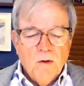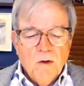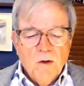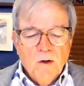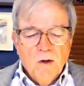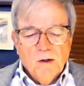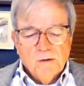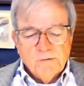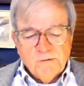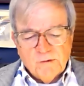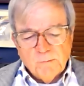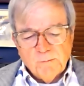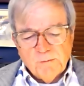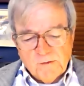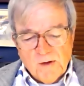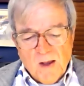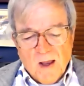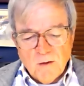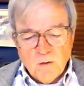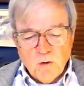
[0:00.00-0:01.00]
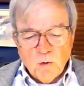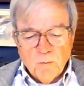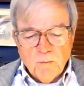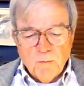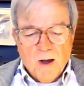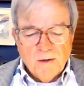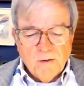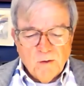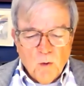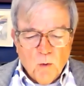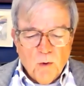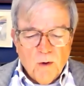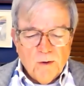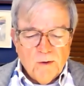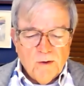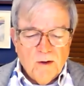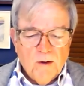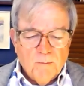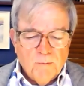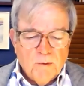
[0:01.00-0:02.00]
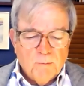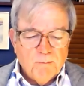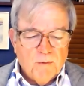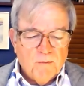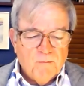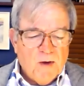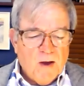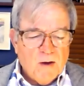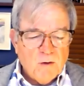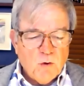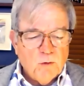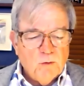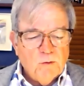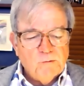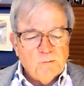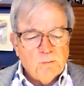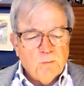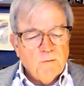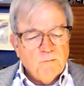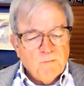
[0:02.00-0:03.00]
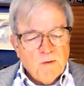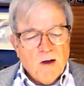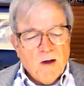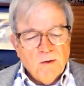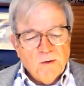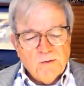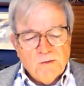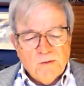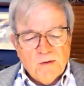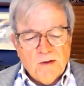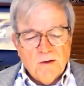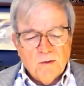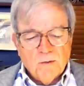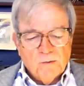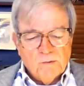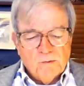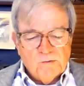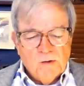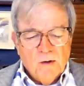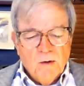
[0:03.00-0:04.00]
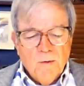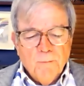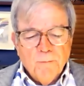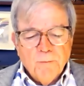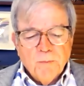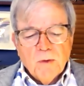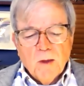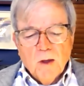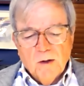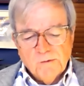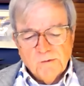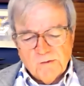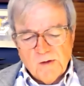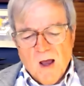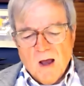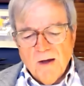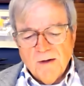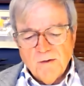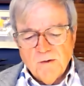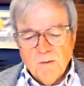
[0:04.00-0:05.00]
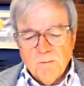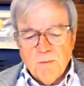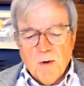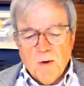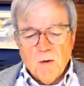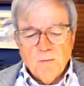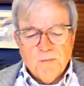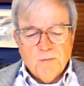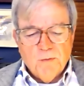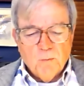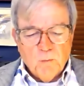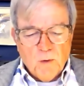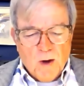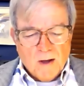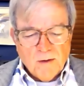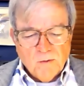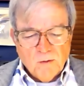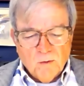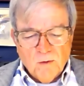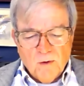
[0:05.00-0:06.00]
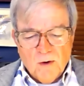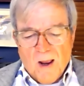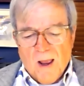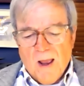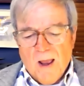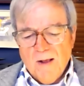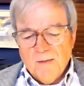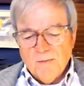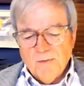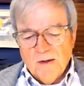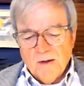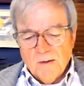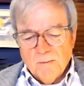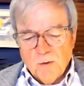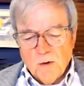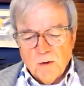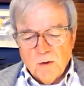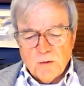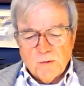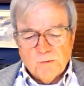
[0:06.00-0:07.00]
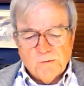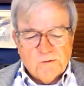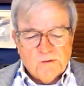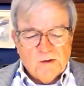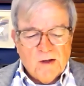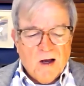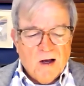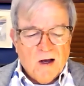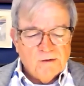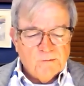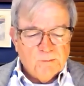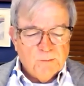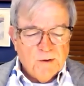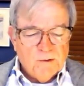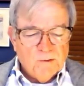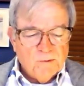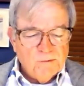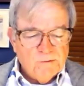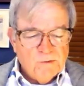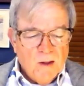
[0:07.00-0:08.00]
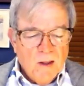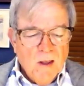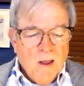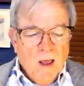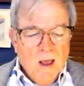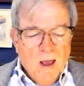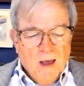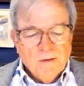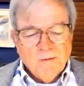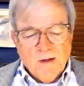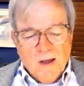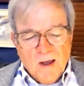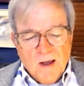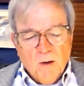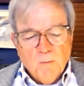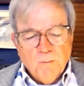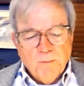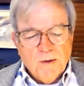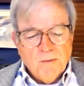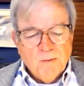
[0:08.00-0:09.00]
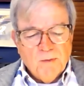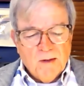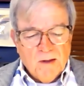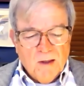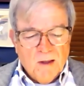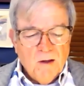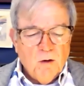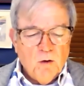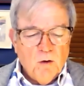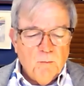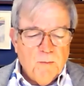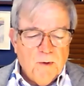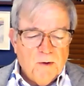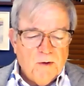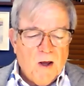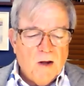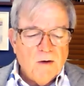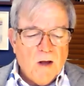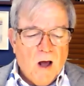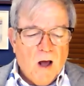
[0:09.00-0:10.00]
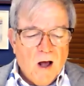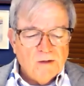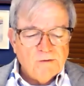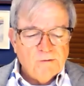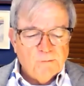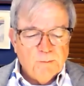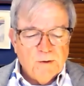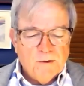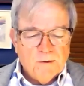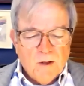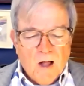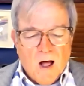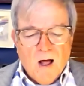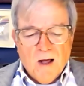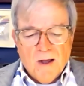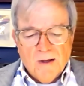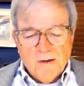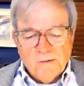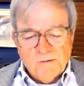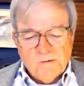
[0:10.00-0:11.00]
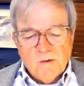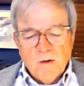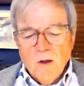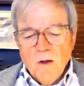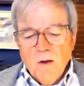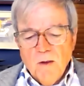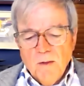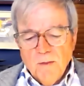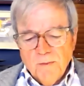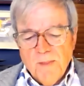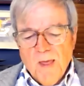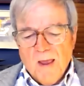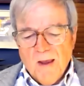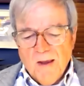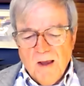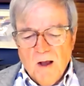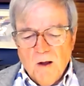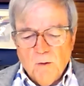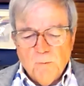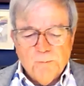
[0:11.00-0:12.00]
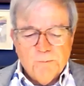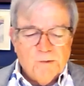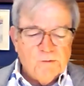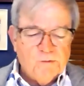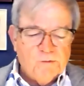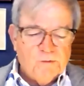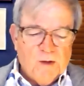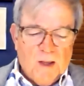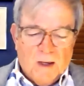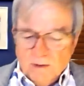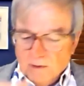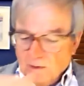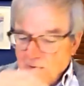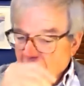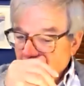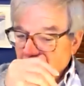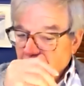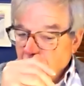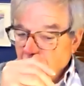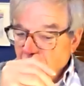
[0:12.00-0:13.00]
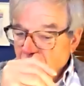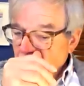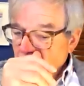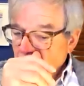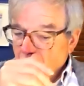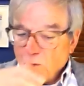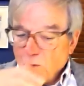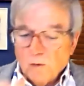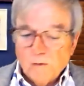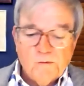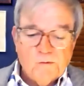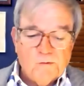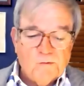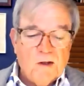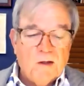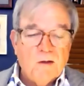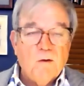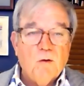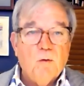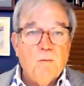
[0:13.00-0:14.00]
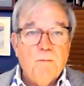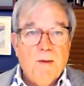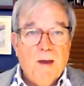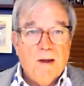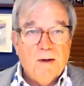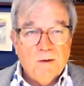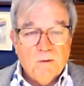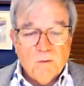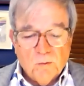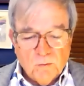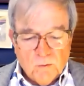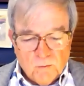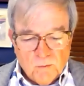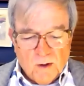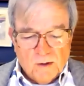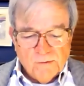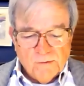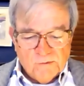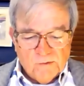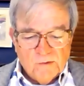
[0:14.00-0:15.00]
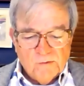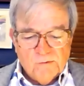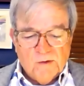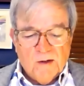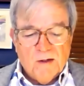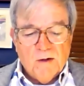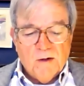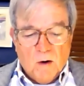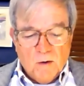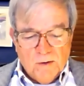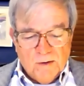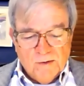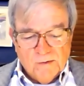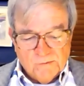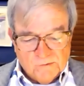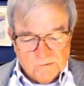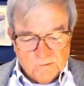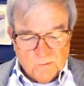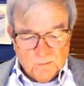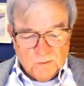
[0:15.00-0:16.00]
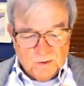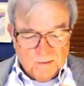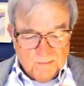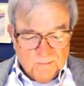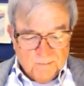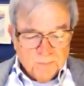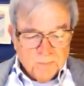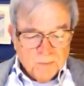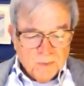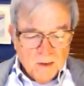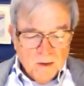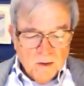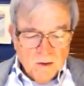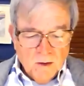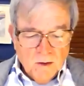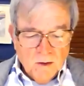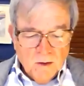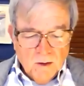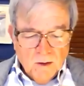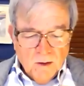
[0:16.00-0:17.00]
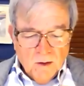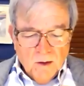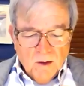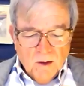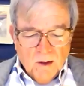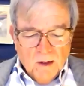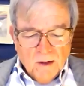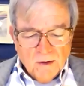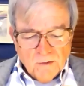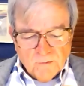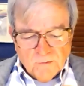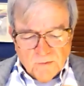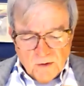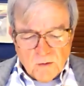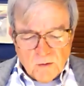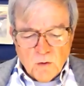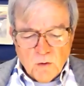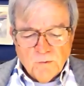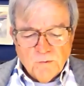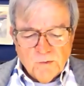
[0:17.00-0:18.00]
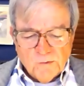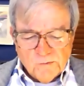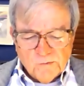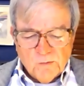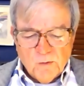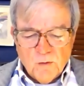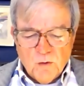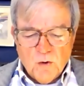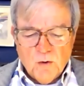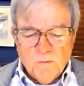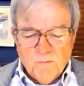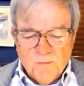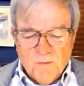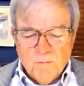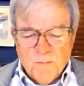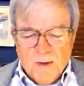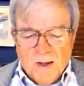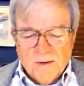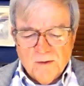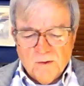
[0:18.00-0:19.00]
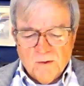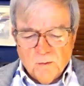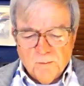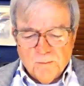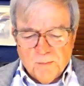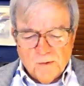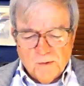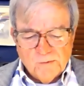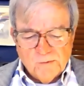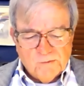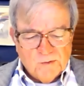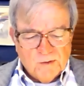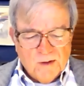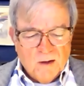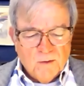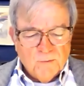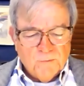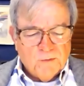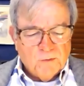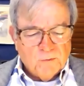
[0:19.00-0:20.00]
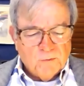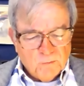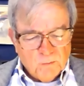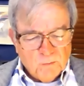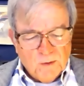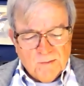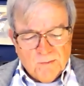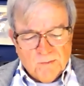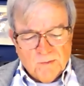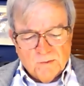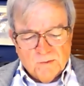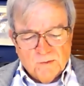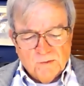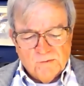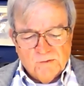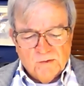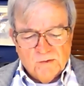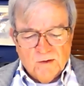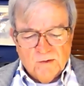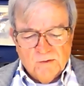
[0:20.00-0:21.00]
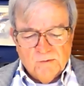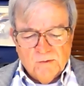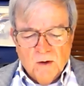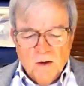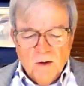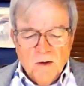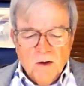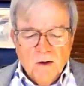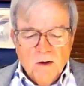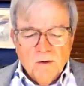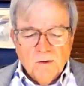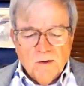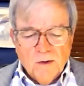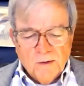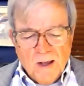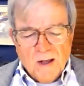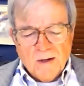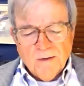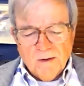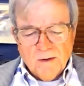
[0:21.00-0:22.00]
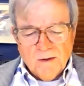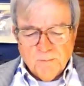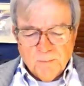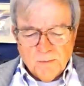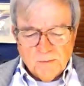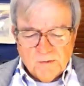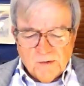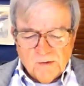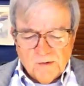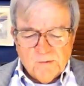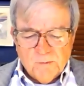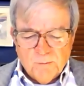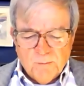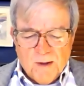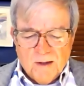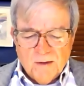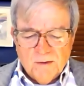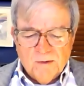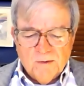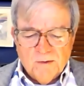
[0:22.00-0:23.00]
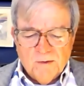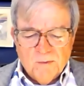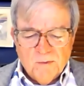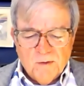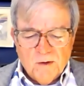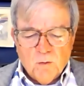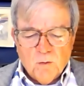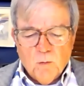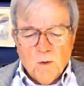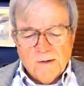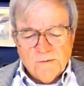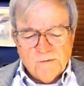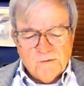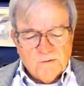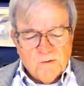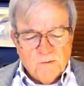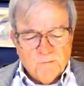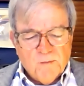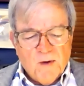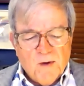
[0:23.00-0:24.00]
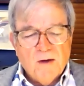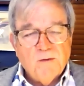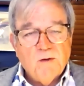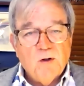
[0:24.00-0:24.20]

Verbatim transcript: A substantial minority of the professionals were volunteers, assigned to both the regular and the emergency hospitals, and to helping the ill but unhospitalized. They helped the state get through the worst single medical crisis in our history. In addition to searching for medical personnel to treat the disease, Connecticut participated in the quest to find a